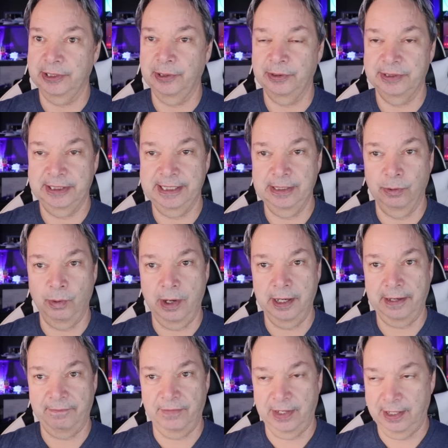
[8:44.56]
to go see a
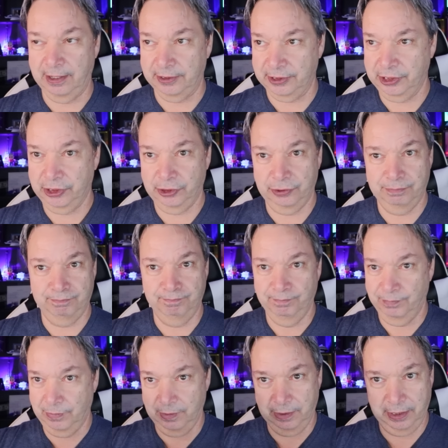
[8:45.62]
waterfall.
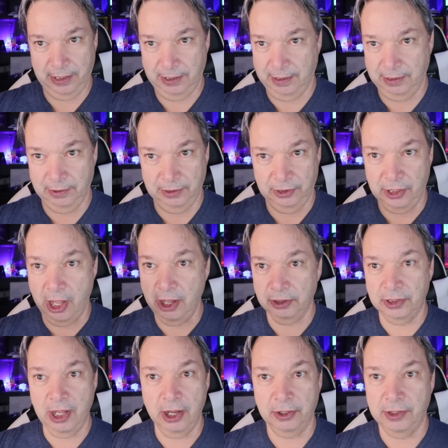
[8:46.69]
Long,
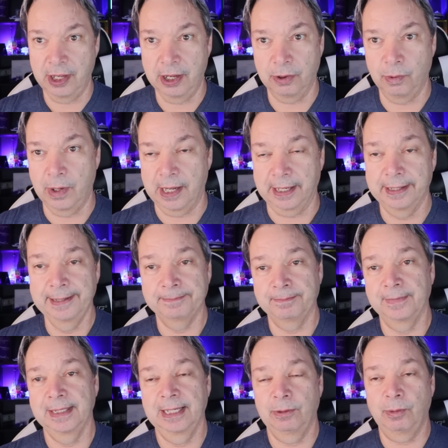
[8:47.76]
long, long walk.
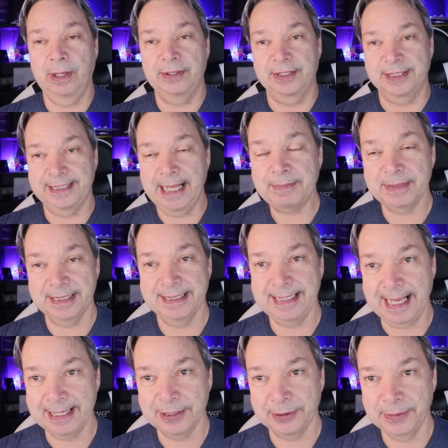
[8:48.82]
Well, the steps in
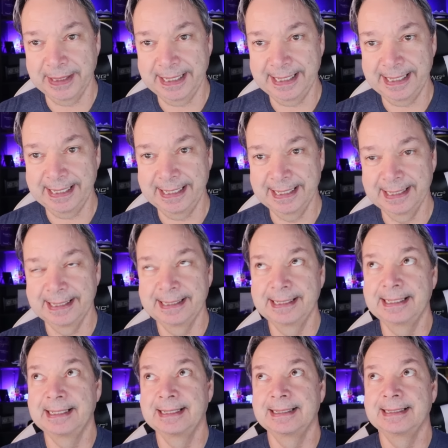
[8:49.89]
Santorini
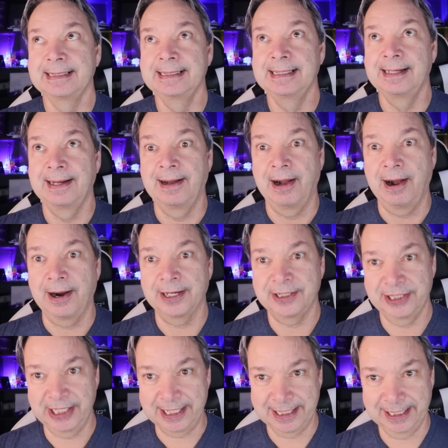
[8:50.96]
are
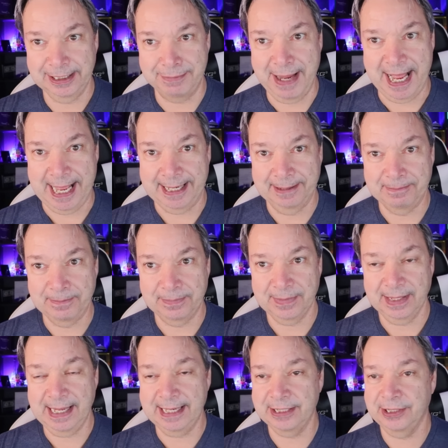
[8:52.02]
just as bad.
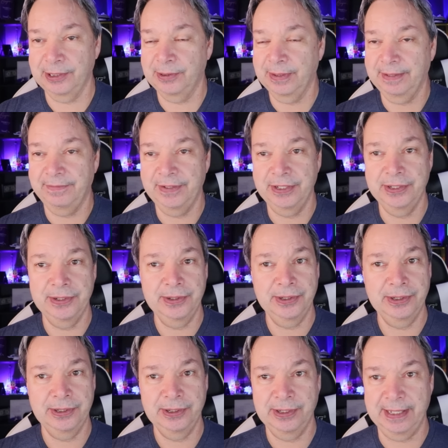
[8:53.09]
And so if
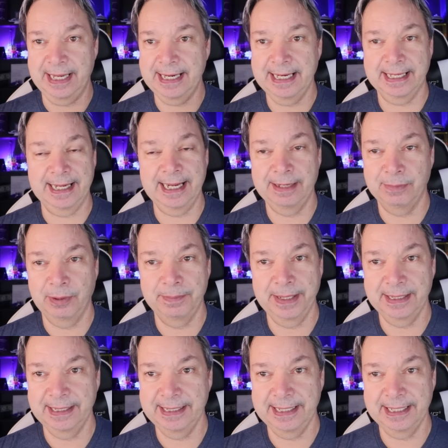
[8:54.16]
you're any kind of
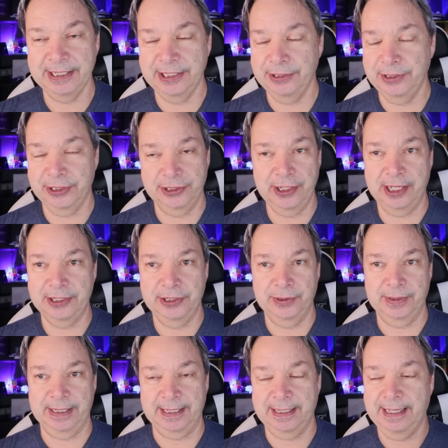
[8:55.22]
mobility issues, you're not
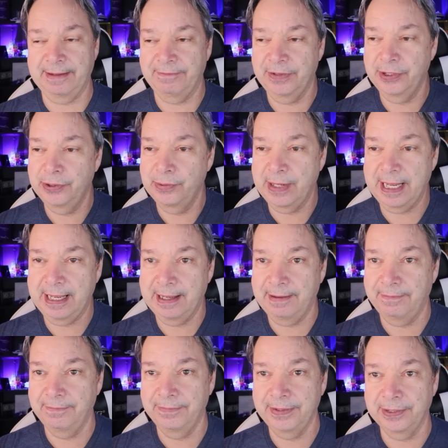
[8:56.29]
doing it. If you
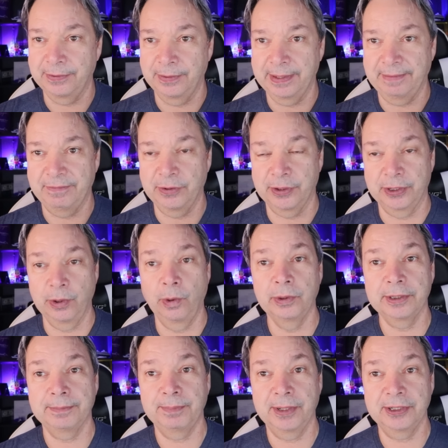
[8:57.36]
have, you know, if you're an
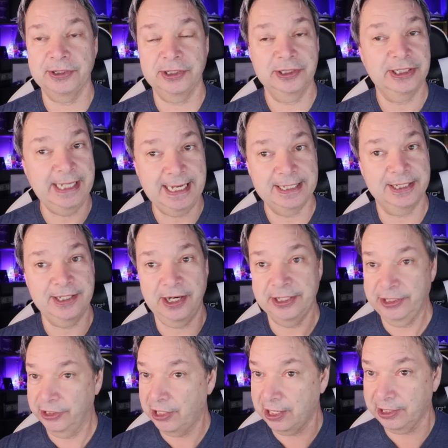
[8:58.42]
older person, chances are
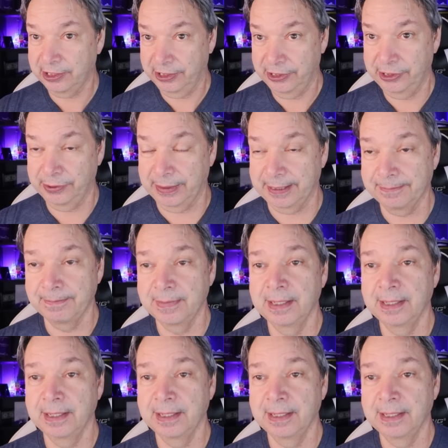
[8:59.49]
you're not going to do it.